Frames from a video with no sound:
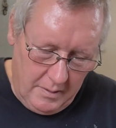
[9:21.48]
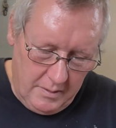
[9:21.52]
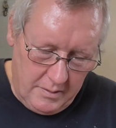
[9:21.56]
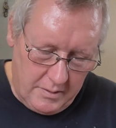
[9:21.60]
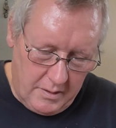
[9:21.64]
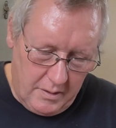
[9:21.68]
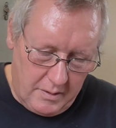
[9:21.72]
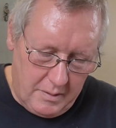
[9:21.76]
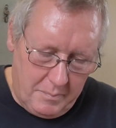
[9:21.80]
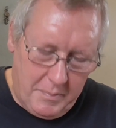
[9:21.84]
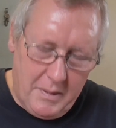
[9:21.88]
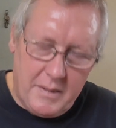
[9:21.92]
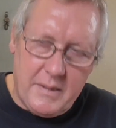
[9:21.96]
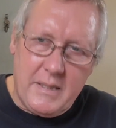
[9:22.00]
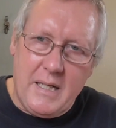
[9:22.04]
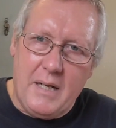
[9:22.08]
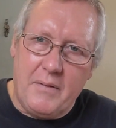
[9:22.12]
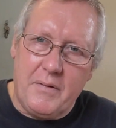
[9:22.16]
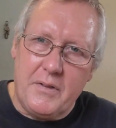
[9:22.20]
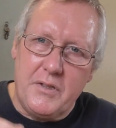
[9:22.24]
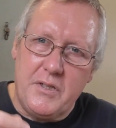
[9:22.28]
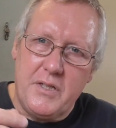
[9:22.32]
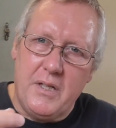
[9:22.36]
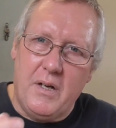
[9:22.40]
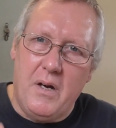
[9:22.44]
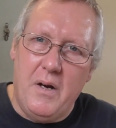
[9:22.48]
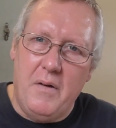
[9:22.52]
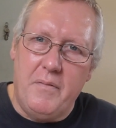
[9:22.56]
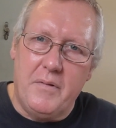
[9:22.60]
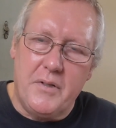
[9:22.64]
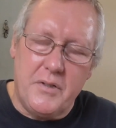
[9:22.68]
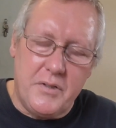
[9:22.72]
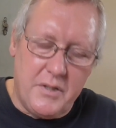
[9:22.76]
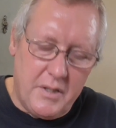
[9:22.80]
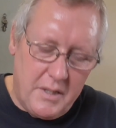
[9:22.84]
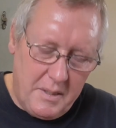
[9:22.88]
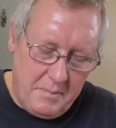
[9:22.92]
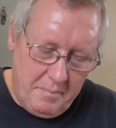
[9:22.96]
So it depends how they sit over the
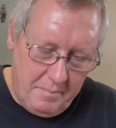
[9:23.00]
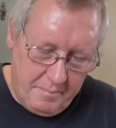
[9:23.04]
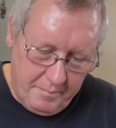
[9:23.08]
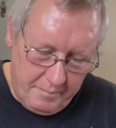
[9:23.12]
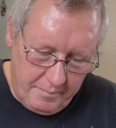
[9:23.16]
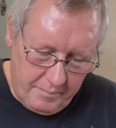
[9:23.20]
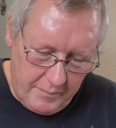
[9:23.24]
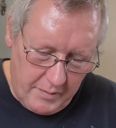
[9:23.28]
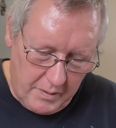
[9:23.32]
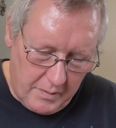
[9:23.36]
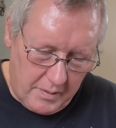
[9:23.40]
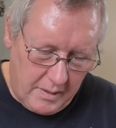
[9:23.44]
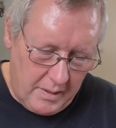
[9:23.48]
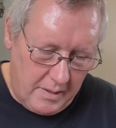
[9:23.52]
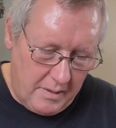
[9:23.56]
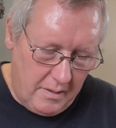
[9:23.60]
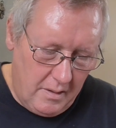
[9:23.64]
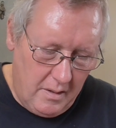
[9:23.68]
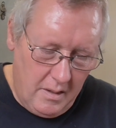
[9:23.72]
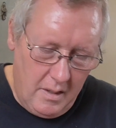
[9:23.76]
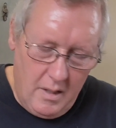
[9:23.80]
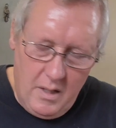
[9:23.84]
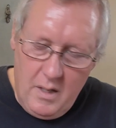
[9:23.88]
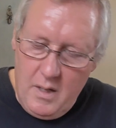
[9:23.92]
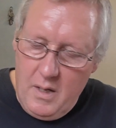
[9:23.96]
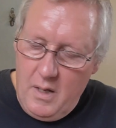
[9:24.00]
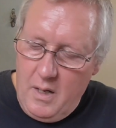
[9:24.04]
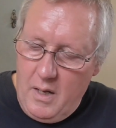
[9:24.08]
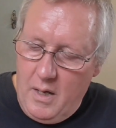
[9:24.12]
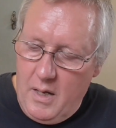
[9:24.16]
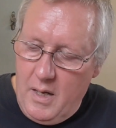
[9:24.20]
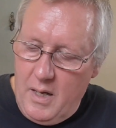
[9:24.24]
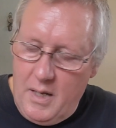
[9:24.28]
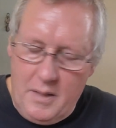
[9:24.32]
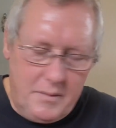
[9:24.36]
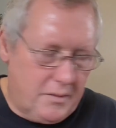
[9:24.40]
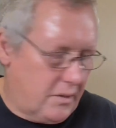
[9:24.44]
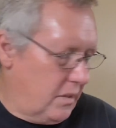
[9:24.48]
seam. Okay,
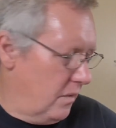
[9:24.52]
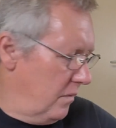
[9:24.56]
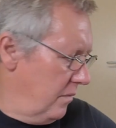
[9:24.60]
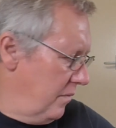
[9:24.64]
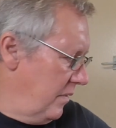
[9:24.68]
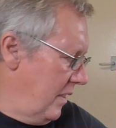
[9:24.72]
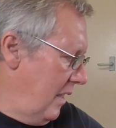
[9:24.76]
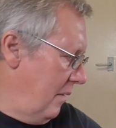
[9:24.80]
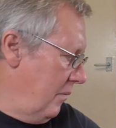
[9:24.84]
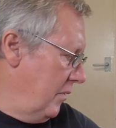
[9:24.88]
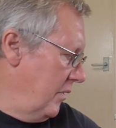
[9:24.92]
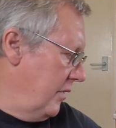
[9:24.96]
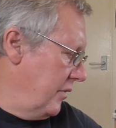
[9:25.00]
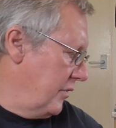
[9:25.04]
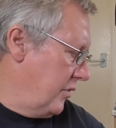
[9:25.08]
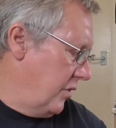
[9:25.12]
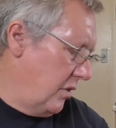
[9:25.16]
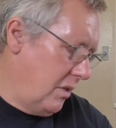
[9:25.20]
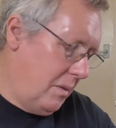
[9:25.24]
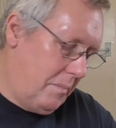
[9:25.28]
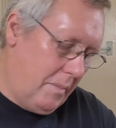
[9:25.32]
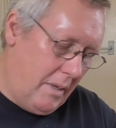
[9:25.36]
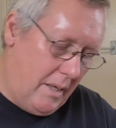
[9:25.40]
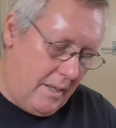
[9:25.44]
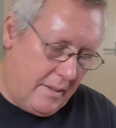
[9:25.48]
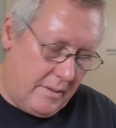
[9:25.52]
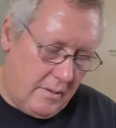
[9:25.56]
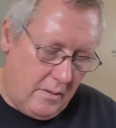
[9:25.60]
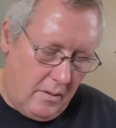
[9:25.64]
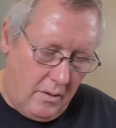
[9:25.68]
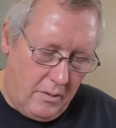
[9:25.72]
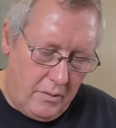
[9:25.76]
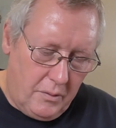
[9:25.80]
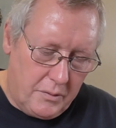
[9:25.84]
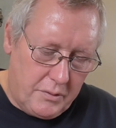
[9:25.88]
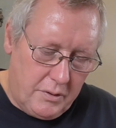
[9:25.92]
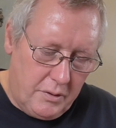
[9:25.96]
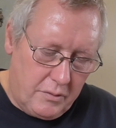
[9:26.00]
so that wasn't too bad. I
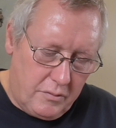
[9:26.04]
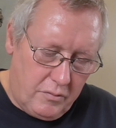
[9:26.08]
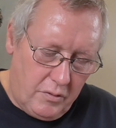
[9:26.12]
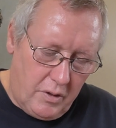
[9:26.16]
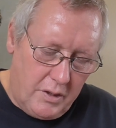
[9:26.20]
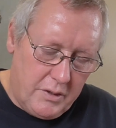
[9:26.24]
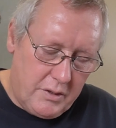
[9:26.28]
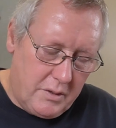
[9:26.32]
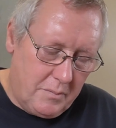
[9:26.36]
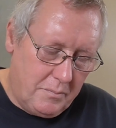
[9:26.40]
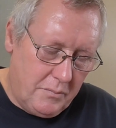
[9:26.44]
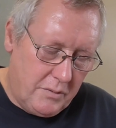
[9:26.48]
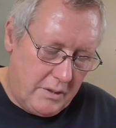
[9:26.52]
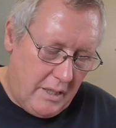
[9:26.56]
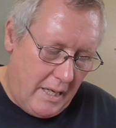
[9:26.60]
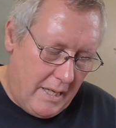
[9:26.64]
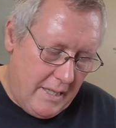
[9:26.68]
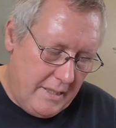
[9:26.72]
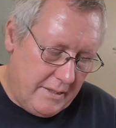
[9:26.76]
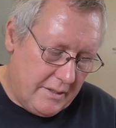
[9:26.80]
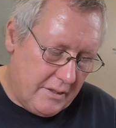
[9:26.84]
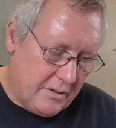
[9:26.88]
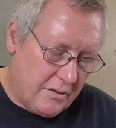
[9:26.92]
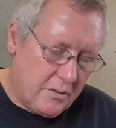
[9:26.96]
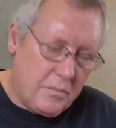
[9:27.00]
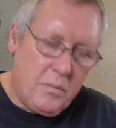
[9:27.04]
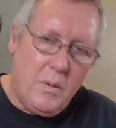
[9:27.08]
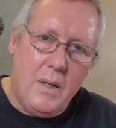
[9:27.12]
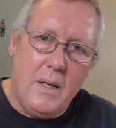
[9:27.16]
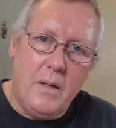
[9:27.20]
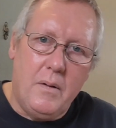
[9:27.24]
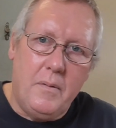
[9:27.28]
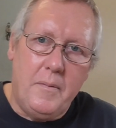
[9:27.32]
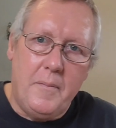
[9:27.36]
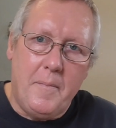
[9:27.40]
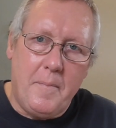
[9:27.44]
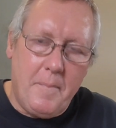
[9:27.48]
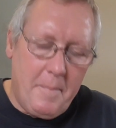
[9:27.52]
also tried some Daisies as
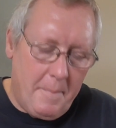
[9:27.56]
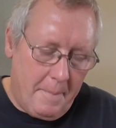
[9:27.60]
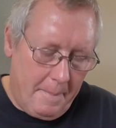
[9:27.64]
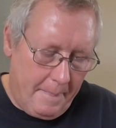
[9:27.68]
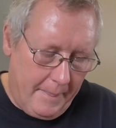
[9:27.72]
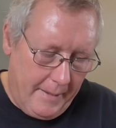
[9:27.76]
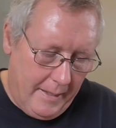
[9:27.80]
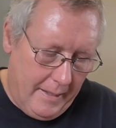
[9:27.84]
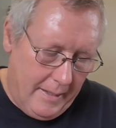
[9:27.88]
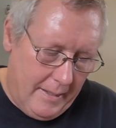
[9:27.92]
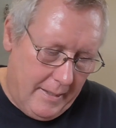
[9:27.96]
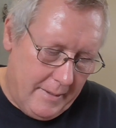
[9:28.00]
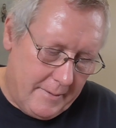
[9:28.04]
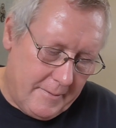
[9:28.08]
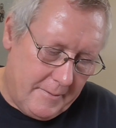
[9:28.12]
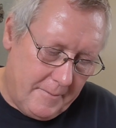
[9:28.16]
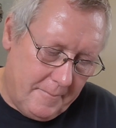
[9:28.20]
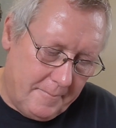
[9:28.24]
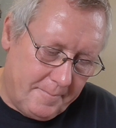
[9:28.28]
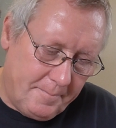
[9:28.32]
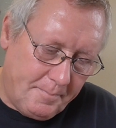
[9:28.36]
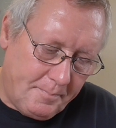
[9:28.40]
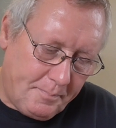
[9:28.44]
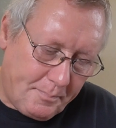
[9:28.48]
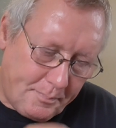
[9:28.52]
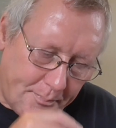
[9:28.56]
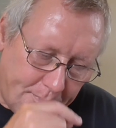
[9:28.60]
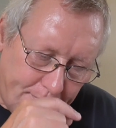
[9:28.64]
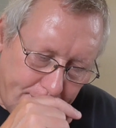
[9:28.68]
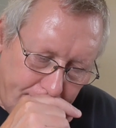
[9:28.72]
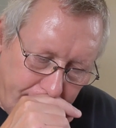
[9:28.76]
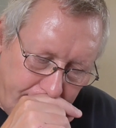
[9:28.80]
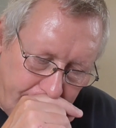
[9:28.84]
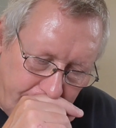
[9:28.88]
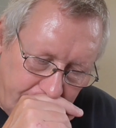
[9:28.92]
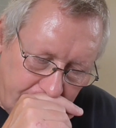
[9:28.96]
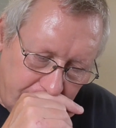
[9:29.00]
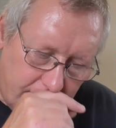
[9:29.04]
well, and
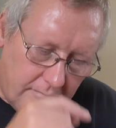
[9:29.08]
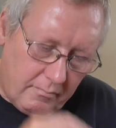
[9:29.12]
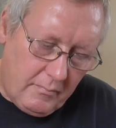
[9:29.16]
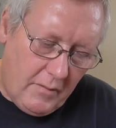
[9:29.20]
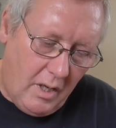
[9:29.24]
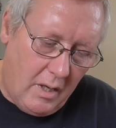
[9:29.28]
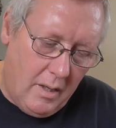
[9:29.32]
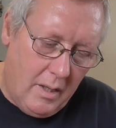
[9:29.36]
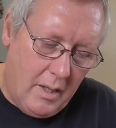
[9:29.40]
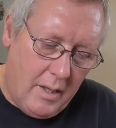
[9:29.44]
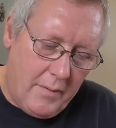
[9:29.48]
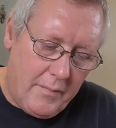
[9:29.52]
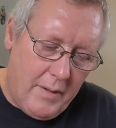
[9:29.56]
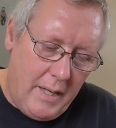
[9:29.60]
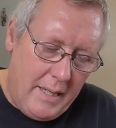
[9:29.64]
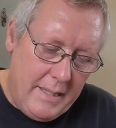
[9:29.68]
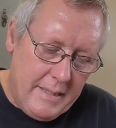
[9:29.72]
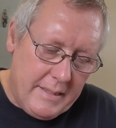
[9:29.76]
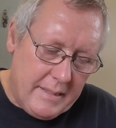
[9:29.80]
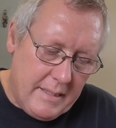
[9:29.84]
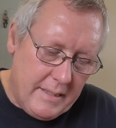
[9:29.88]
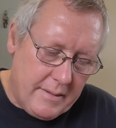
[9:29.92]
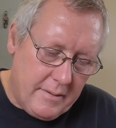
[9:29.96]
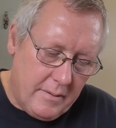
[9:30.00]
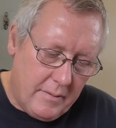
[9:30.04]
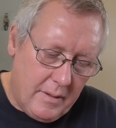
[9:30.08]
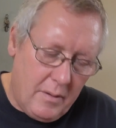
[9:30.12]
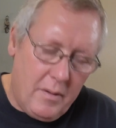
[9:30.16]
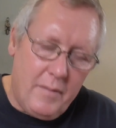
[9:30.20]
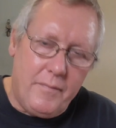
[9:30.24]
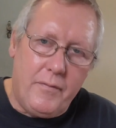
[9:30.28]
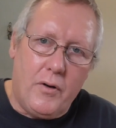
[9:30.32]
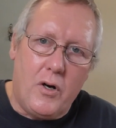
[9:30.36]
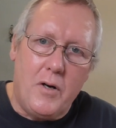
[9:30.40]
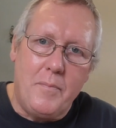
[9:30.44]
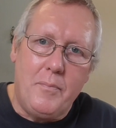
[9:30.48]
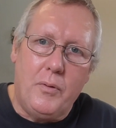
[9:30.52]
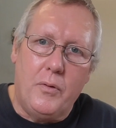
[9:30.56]
they did
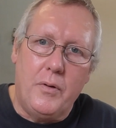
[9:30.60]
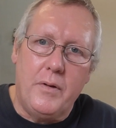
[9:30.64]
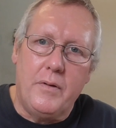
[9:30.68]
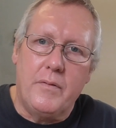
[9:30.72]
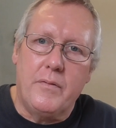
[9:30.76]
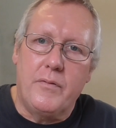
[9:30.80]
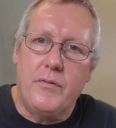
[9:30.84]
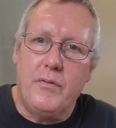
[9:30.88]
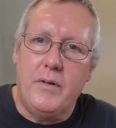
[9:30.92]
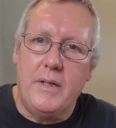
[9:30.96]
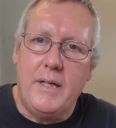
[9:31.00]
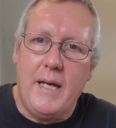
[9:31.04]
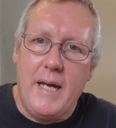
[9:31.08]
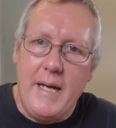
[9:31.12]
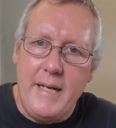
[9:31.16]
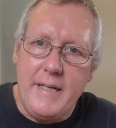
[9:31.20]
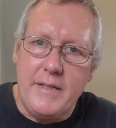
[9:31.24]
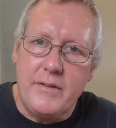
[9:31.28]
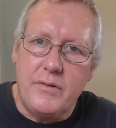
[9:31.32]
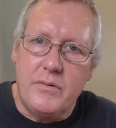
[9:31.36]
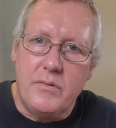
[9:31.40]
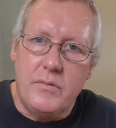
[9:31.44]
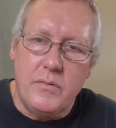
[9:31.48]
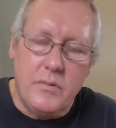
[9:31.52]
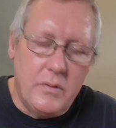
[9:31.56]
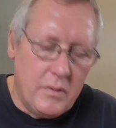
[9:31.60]
5.38